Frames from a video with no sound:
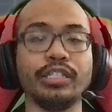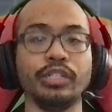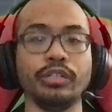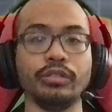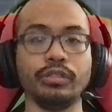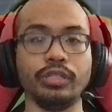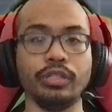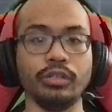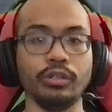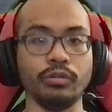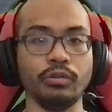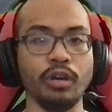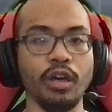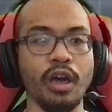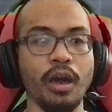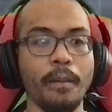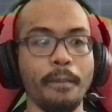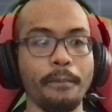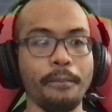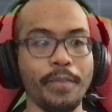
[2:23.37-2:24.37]
you to
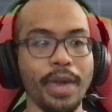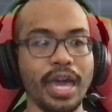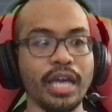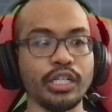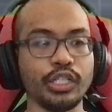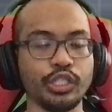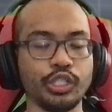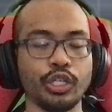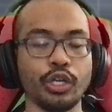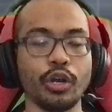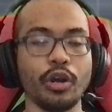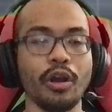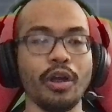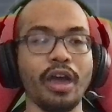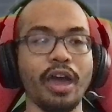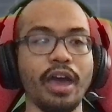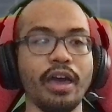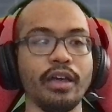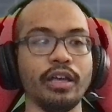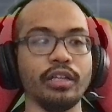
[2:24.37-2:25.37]
make sure
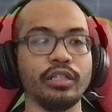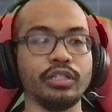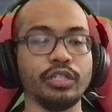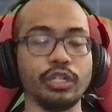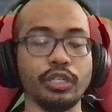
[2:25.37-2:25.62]
to